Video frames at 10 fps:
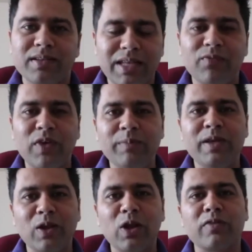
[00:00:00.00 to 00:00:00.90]
There will
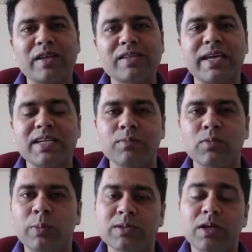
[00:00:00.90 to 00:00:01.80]
be a lot of exciting
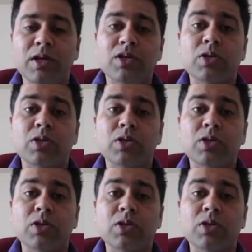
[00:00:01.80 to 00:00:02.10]
moments.